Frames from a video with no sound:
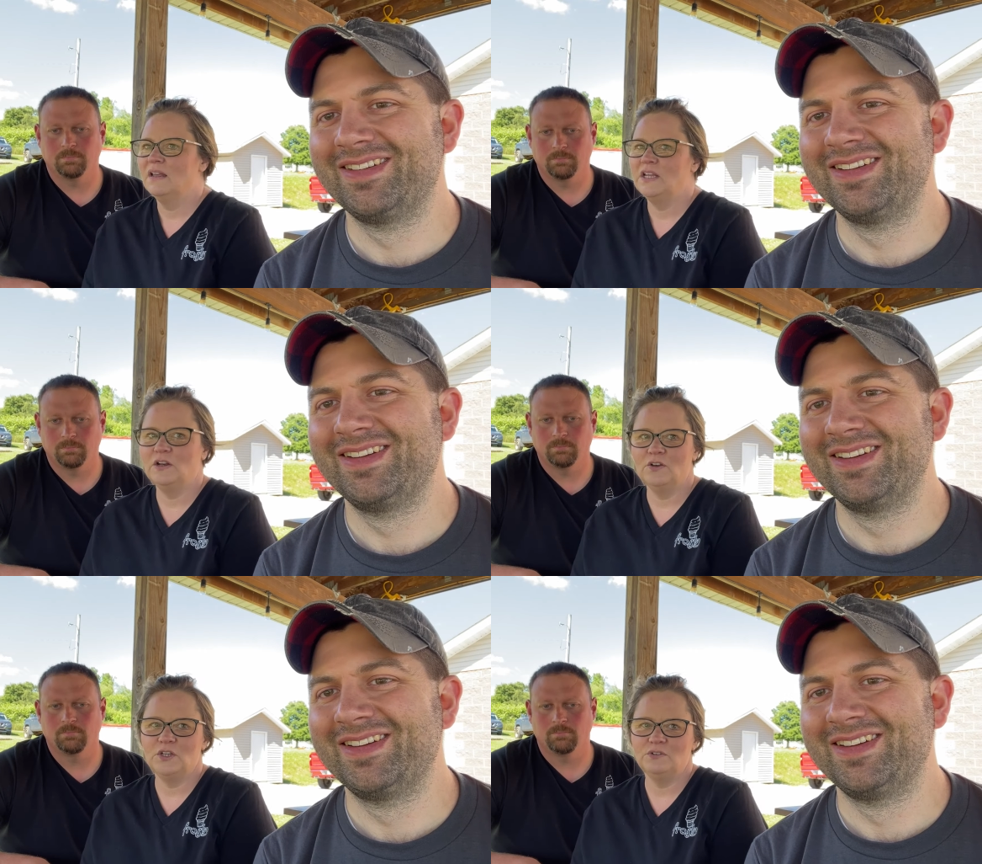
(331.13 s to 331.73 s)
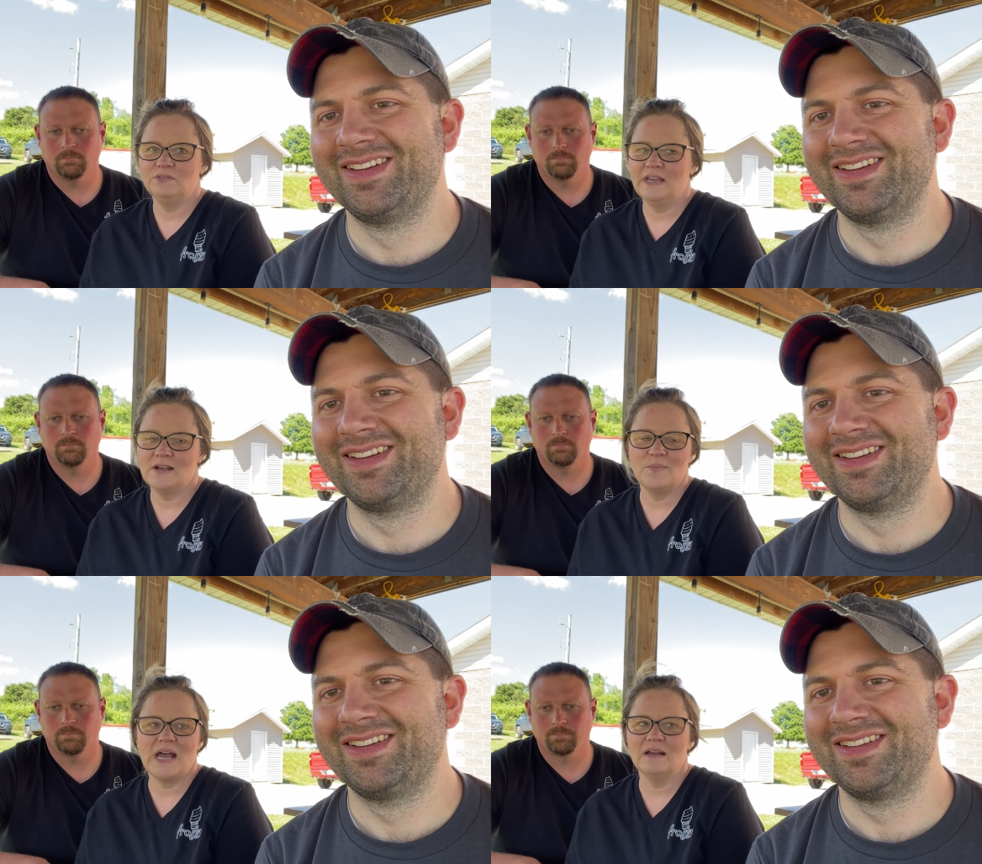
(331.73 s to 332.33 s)
Speaker 1: you know, you they
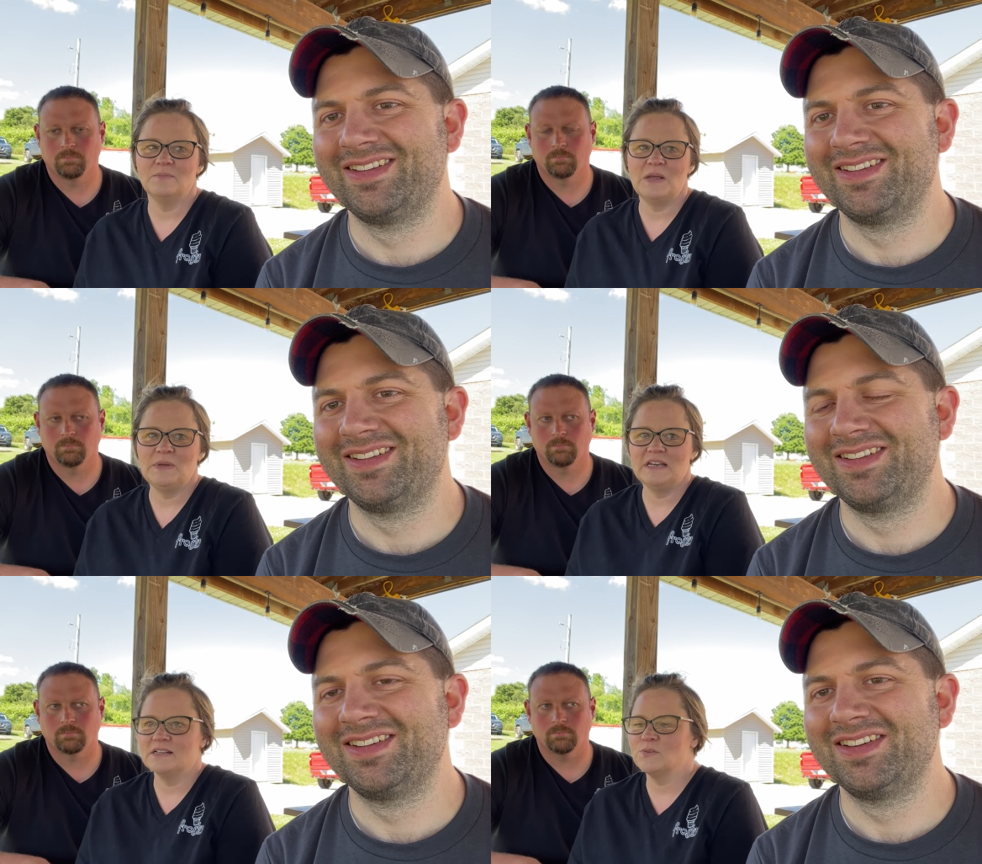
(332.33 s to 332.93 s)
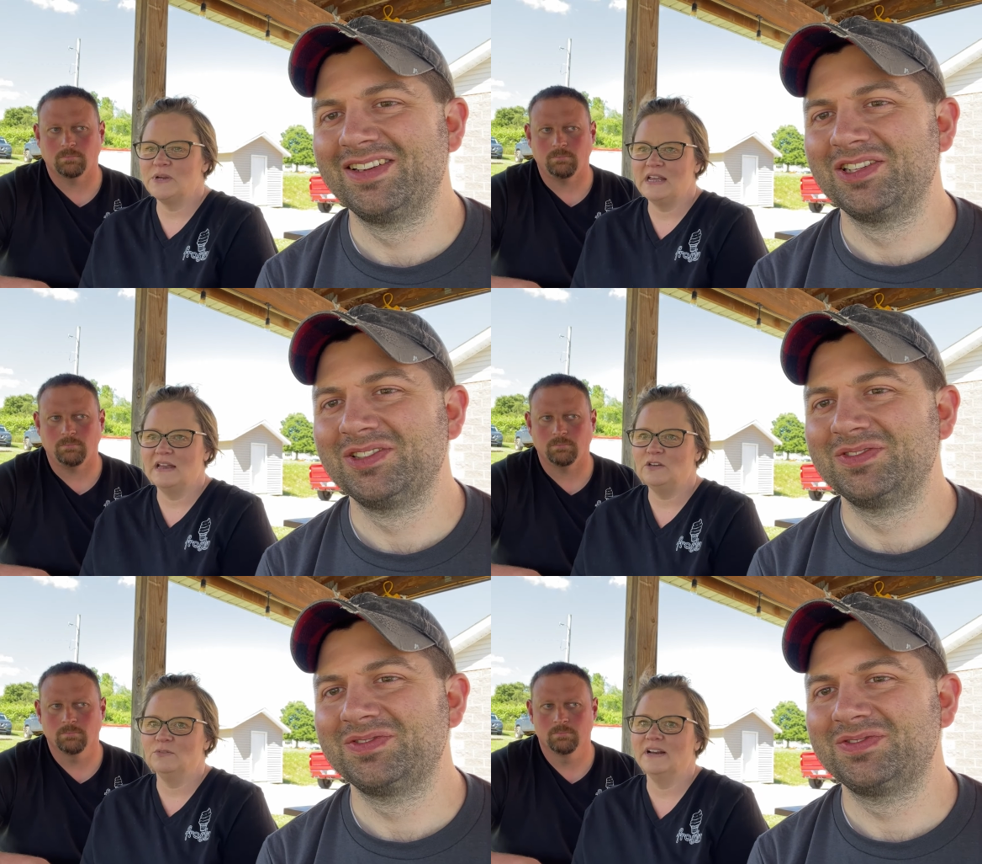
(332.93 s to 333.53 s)
come back maybe next
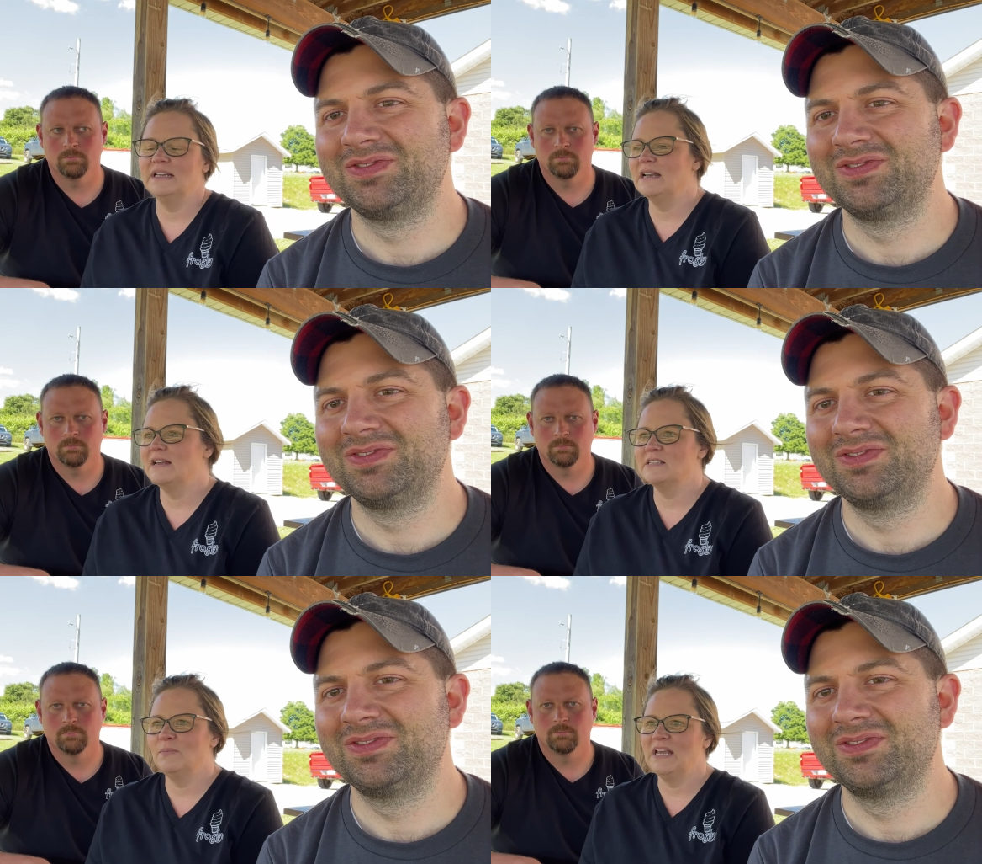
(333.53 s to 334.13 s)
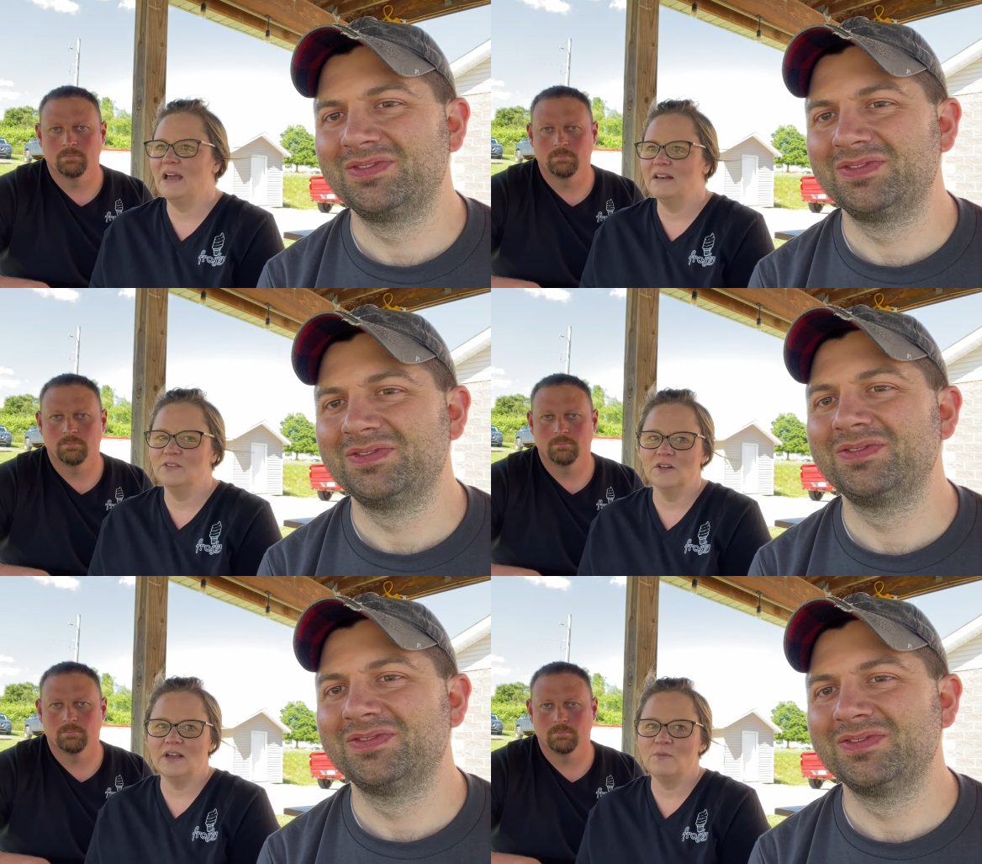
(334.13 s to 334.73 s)
weekend, you recognize them again,
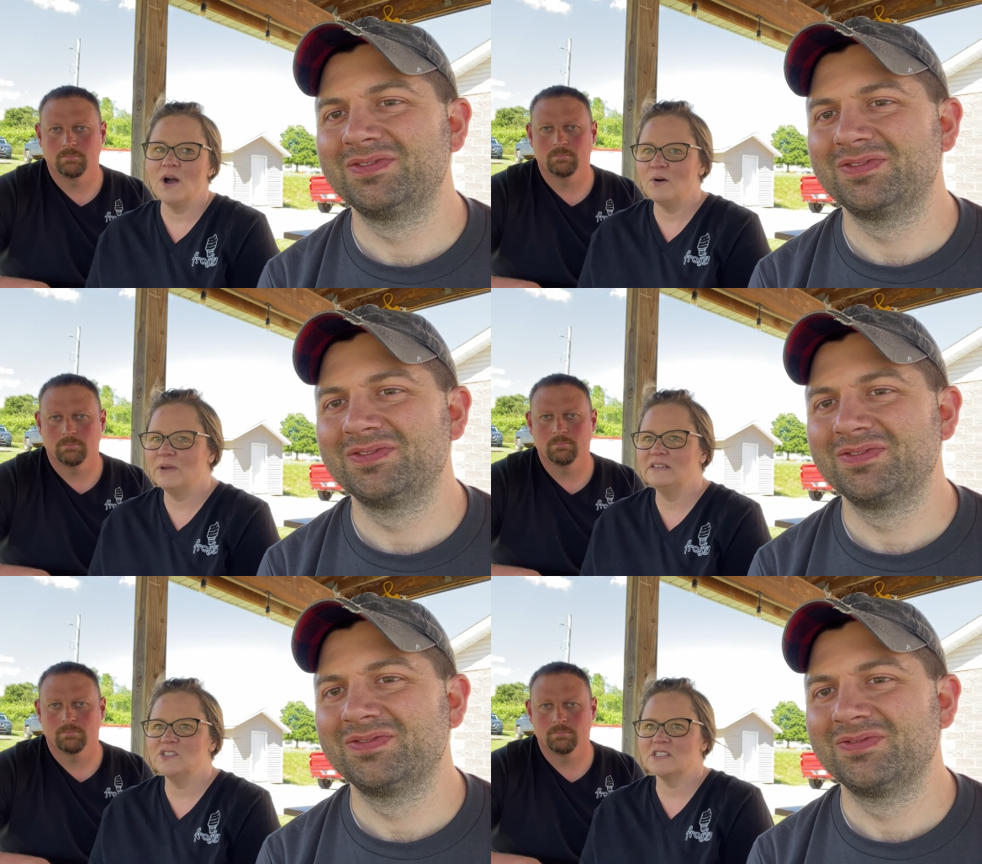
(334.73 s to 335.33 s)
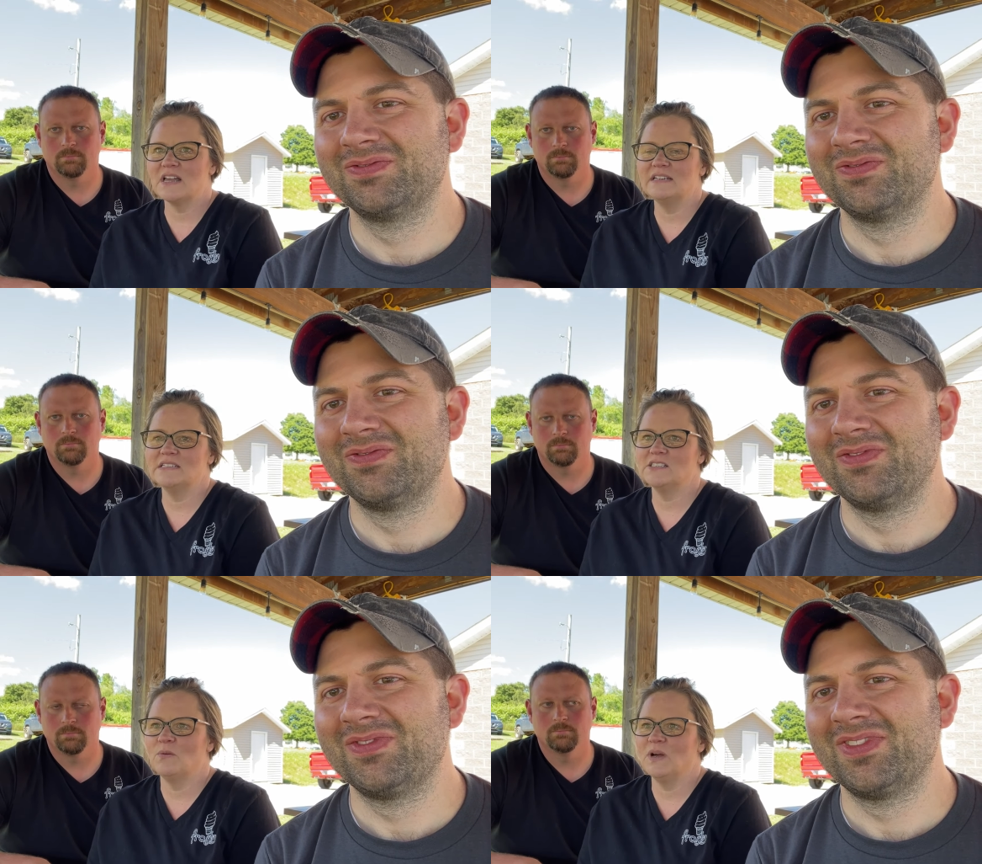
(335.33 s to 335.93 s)
and they're like, "Well, we just liked
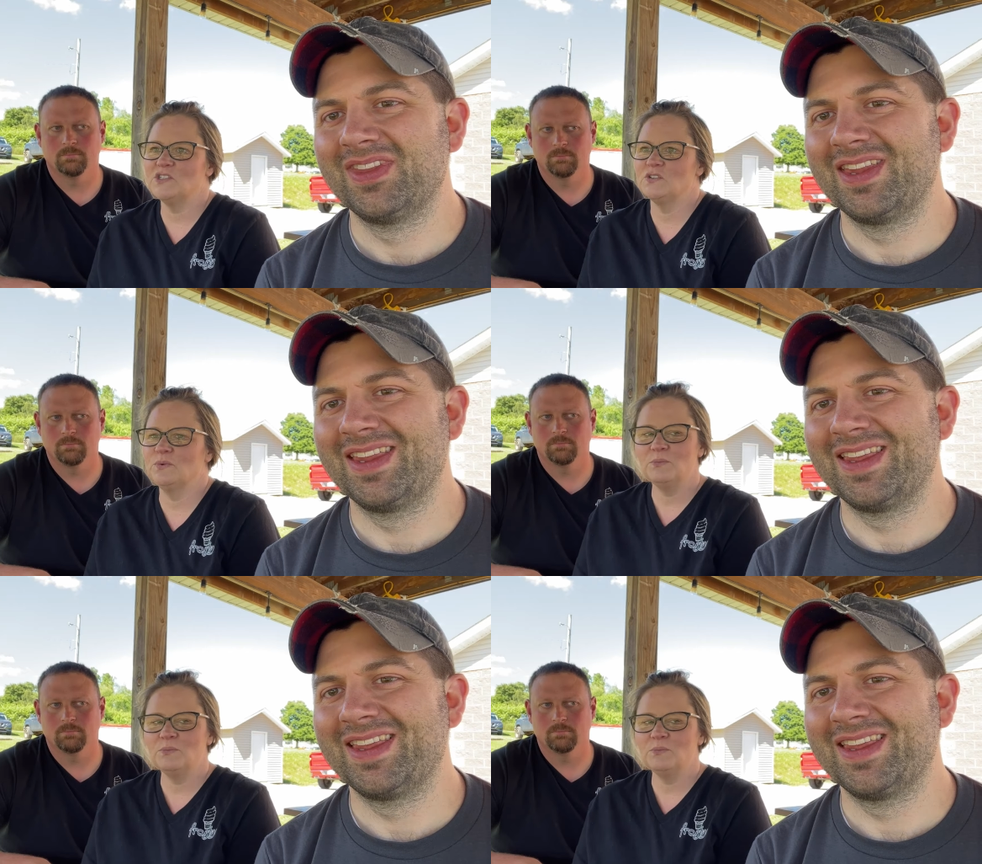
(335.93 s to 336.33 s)
it so much, and we